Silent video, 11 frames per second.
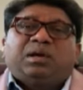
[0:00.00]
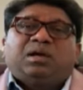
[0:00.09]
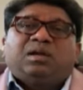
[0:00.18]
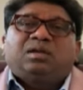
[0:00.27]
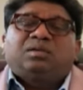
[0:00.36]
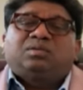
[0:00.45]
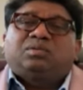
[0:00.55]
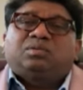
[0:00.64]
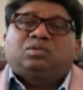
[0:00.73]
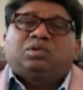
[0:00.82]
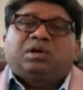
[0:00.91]

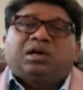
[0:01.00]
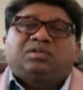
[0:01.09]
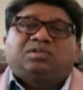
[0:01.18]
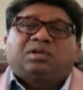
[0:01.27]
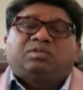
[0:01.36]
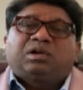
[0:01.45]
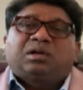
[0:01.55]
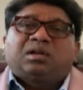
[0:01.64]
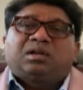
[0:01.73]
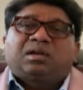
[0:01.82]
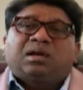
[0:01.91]
female who has cervical